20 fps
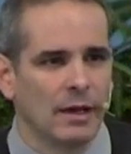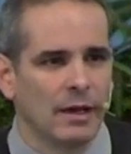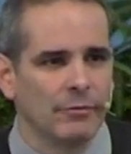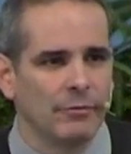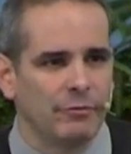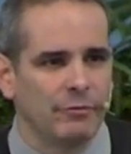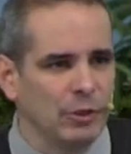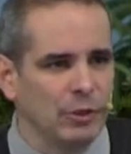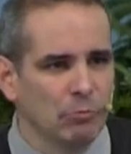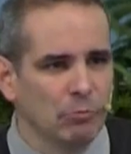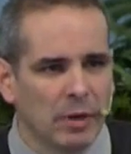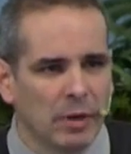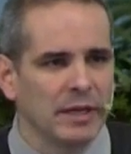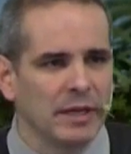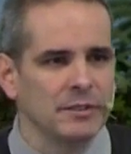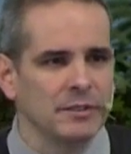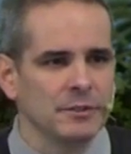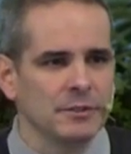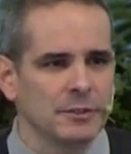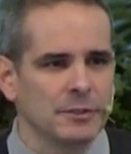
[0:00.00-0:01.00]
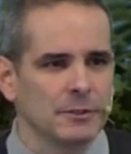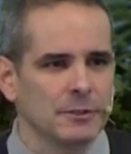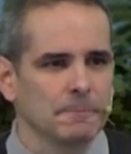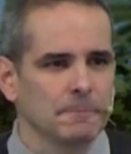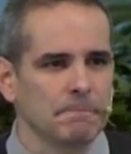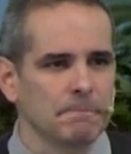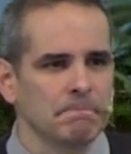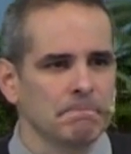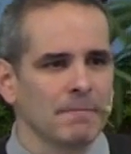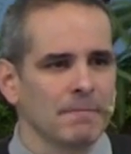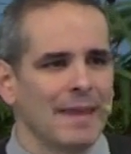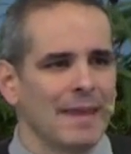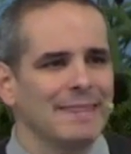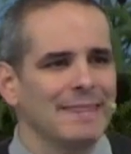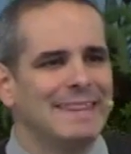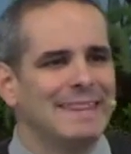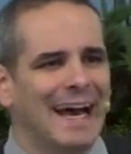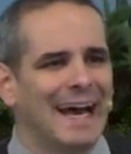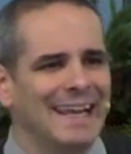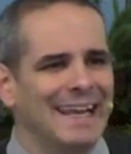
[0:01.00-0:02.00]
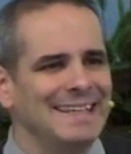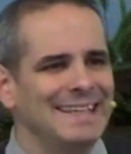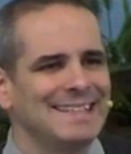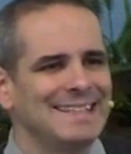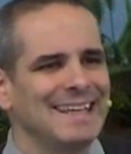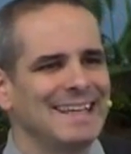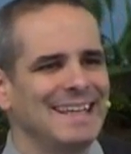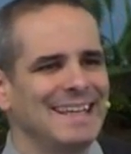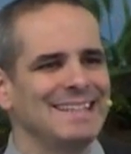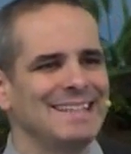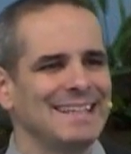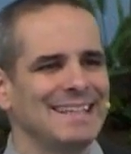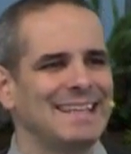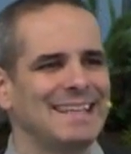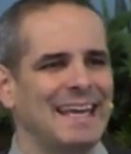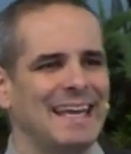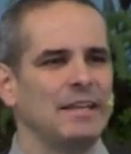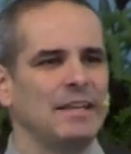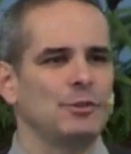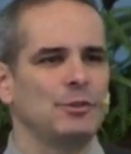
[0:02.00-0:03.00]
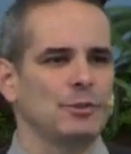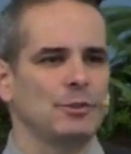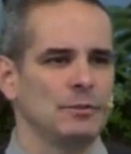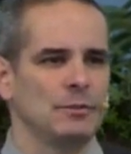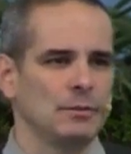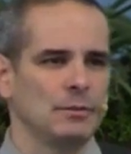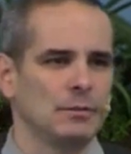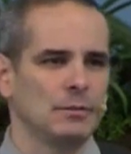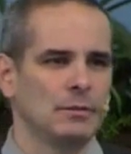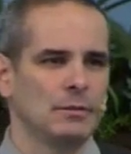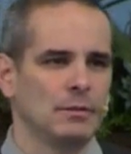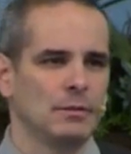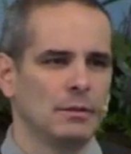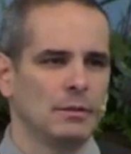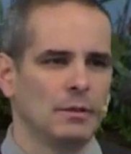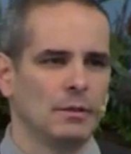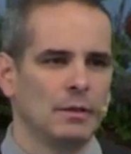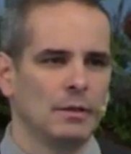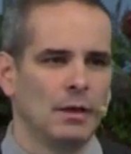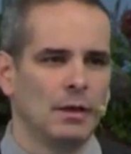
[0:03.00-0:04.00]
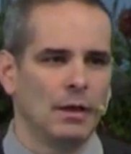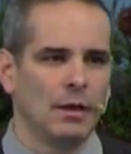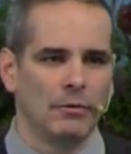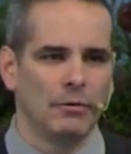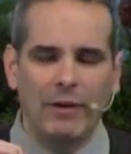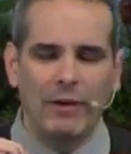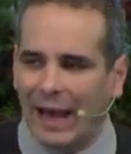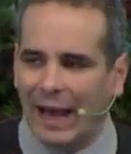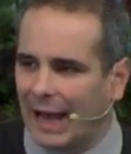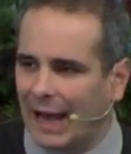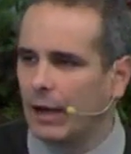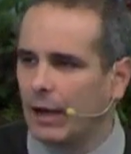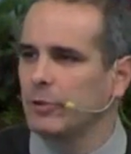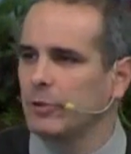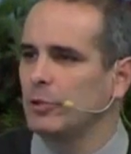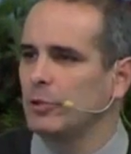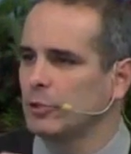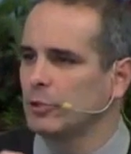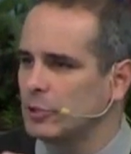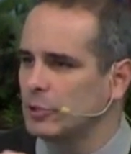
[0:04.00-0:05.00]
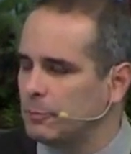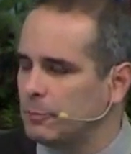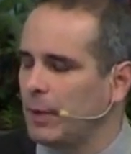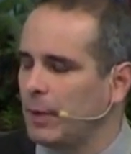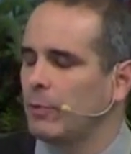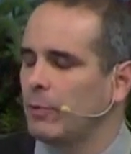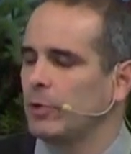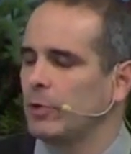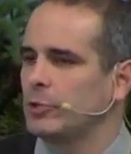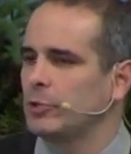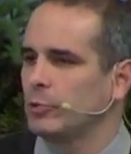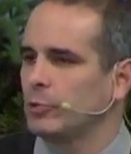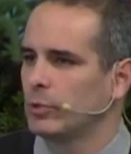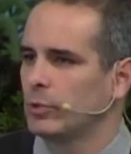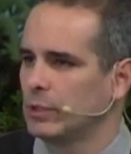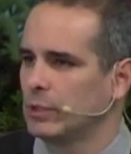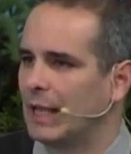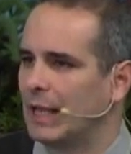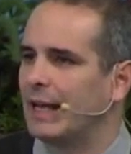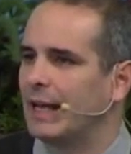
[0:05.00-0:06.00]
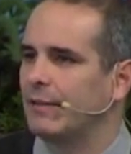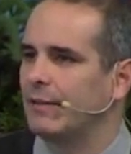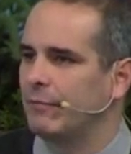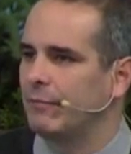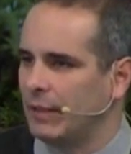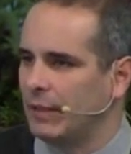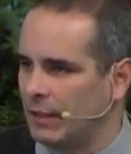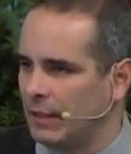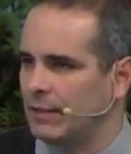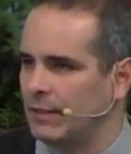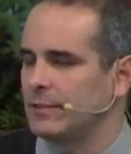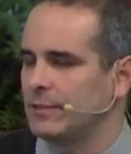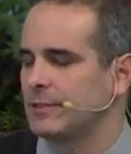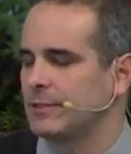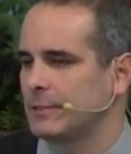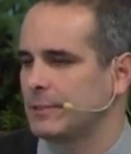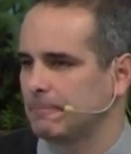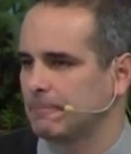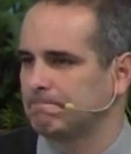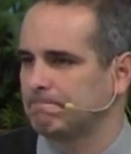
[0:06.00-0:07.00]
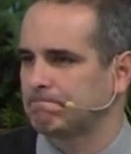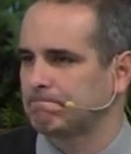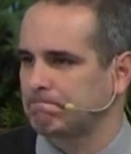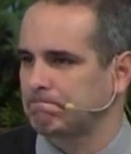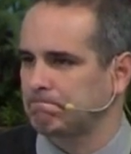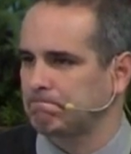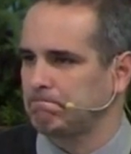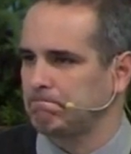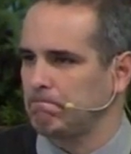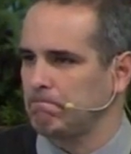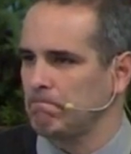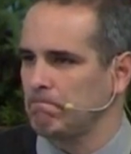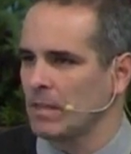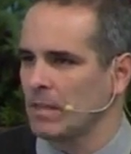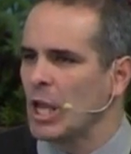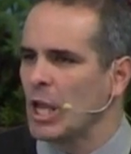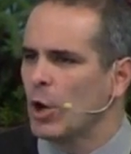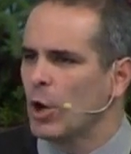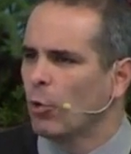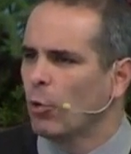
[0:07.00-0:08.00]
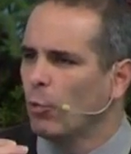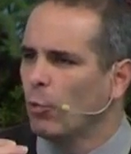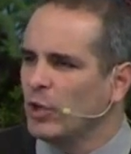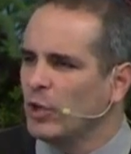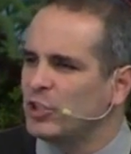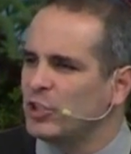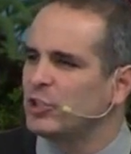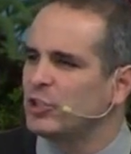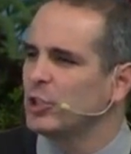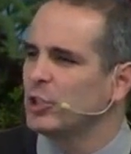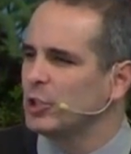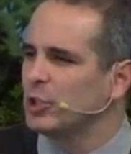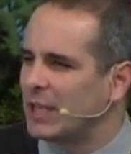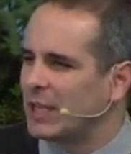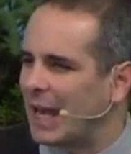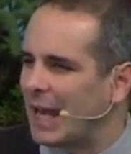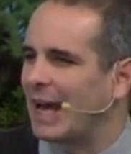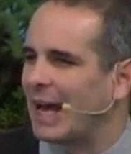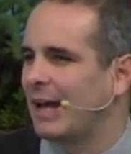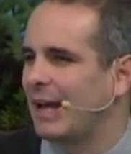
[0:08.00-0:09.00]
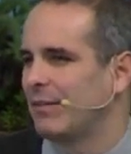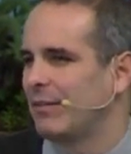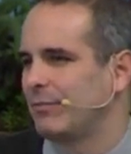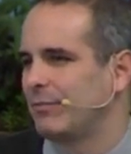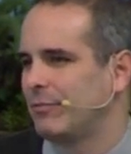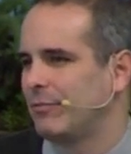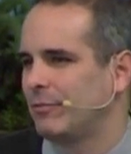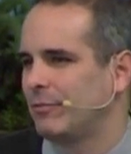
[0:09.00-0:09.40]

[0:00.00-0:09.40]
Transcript: few months, that is an indication of how your spiritual life is. We should have